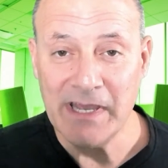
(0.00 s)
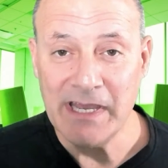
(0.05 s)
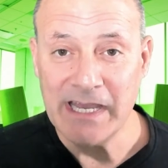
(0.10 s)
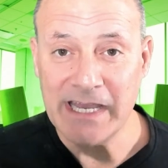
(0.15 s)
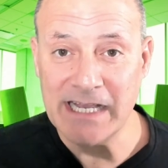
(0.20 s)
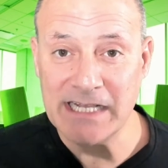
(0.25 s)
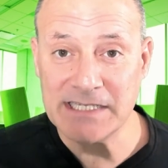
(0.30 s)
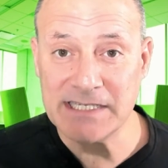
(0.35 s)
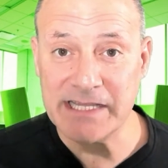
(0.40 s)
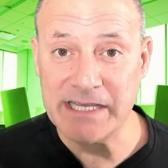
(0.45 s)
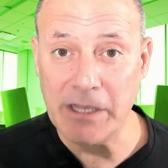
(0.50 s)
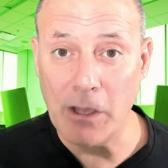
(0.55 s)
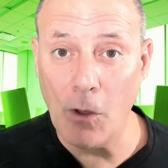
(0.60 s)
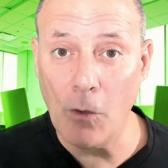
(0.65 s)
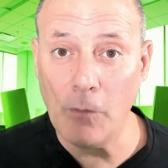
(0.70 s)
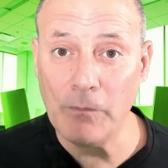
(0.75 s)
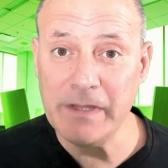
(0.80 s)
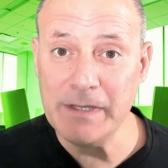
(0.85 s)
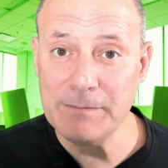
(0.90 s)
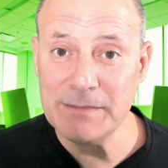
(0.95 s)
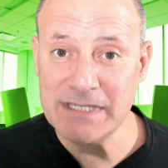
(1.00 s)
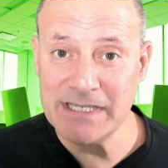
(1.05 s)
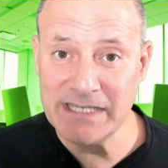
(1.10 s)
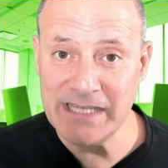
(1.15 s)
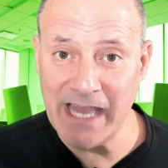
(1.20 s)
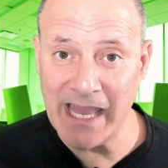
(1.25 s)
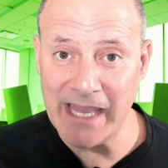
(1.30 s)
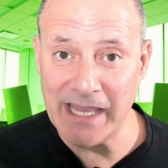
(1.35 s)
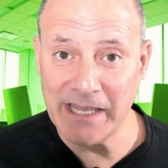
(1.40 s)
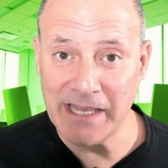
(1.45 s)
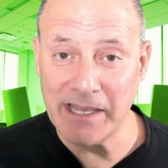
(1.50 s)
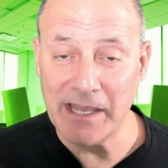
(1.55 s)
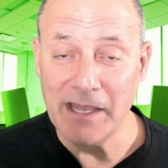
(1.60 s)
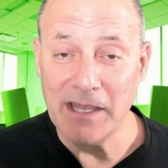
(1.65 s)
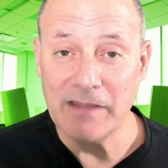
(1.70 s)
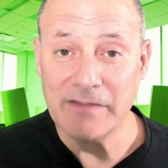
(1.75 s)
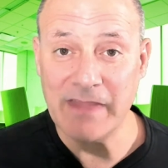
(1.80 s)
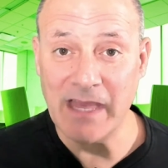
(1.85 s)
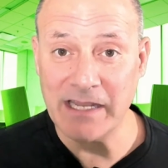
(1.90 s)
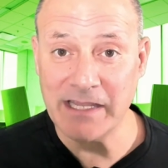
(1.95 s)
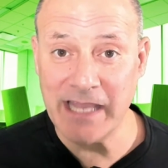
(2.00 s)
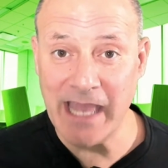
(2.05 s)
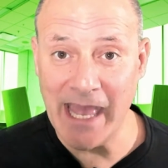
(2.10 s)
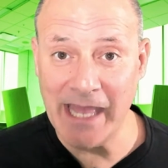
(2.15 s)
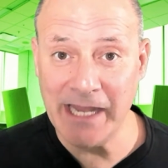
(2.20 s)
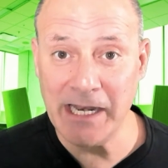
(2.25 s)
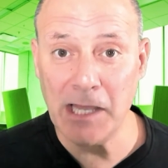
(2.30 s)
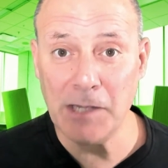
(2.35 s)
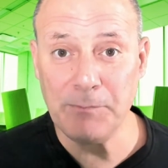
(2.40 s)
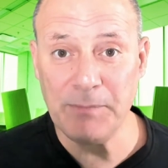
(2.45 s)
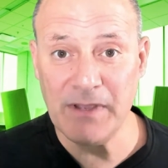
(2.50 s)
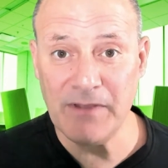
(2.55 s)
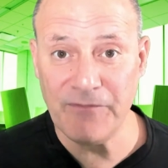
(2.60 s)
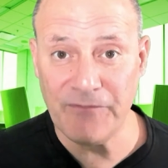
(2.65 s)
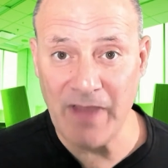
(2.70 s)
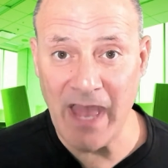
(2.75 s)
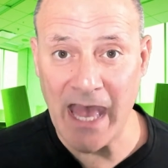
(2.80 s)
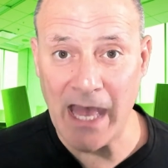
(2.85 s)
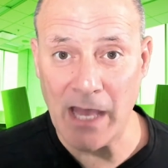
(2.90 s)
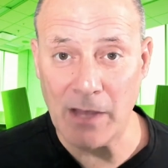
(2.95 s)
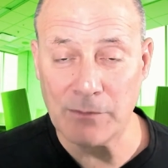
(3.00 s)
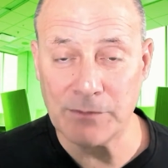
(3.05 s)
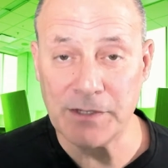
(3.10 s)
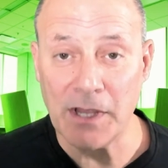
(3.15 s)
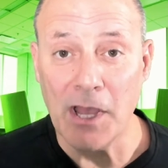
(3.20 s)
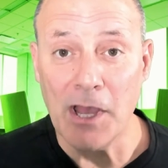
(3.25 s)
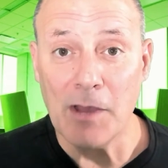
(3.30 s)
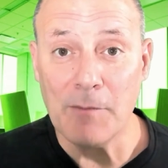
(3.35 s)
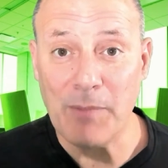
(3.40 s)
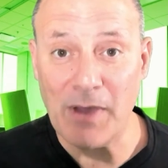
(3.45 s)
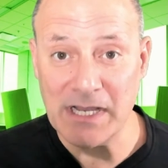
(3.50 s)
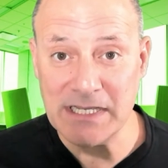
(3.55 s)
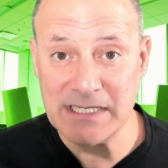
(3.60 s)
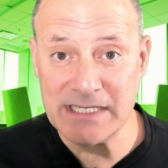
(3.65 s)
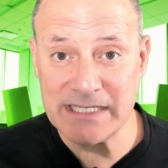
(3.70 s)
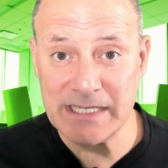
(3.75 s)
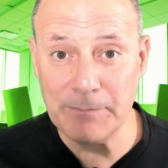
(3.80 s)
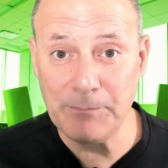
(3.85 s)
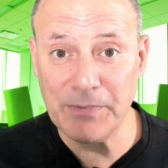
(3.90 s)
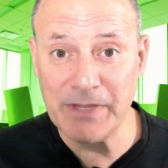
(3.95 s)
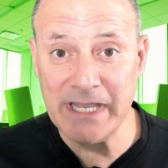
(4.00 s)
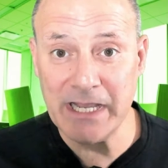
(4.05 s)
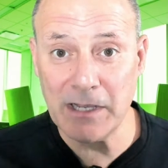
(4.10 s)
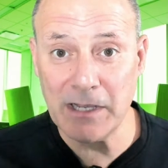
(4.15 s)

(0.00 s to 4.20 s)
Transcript: It's the only mistake that cannot be found by simply